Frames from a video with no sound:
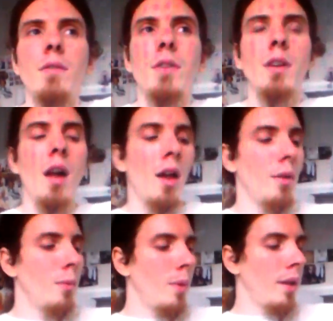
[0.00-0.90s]

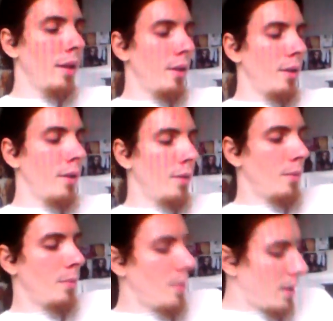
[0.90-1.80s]
forgot what it
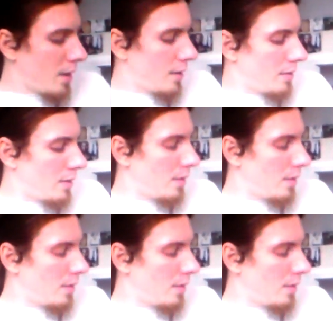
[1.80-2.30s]
was,